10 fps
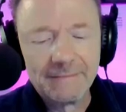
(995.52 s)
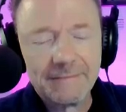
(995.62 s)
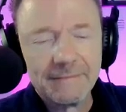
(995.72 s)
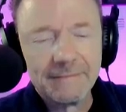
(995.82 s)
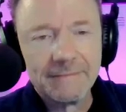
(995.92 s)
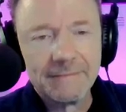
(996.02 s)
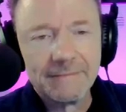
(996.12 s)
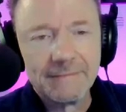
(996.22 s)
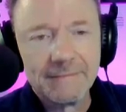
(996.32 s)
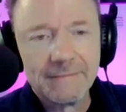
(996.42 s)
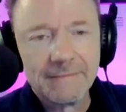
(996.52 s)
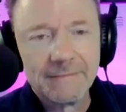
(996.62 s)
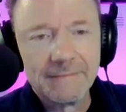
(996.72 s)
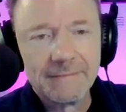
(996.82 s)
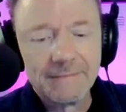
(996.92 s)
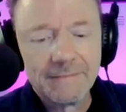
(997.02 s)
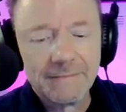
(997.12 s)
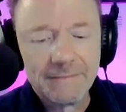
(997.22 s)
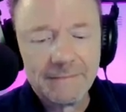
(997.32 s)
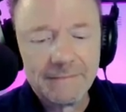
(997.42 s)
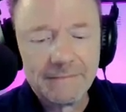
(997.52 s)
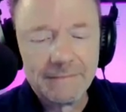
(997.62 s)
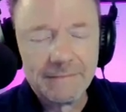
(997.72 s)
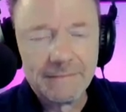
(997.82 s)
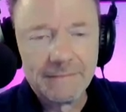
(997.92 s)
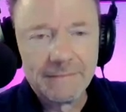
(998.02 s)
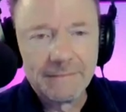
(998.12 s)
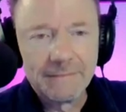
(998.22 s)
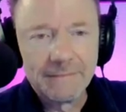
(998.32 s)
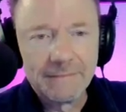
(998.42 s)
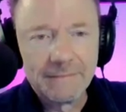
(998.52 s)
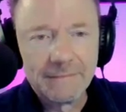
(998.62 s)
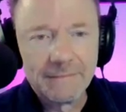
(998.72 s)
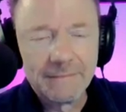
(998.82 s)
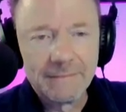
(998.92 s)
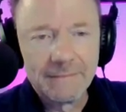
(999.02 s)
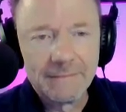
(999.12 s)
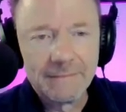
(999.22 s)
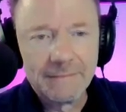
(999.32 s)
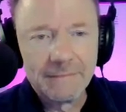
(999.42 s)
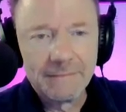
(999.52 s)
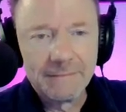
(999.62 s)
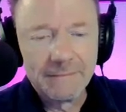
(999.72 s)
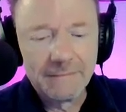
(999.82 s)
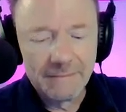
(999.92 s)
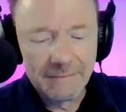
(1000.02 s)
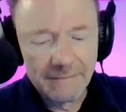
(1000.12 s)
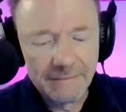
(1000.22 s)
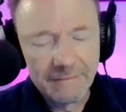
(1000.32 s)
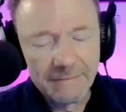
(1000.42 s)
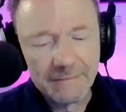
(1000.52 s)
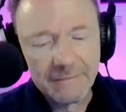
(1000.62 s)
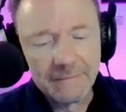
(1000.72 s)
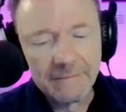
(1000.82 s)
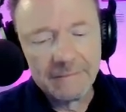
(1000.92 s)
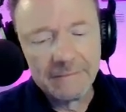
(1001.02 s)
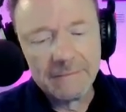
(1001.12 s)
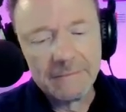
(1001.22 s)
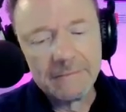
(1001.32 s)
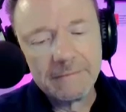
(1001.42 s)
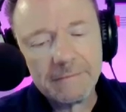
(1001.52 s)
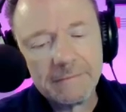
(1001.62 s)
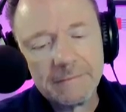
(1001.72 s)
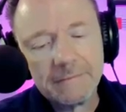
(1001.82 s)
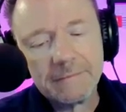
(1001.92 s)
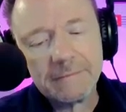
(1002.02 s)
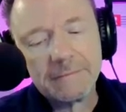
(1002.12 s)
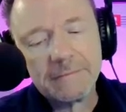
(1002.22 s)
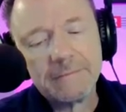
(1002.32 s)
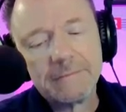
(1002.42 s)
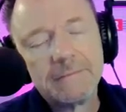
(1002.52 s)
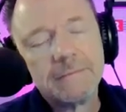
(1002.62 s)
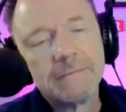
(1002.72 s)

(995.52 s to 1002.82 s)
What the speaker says: (silent)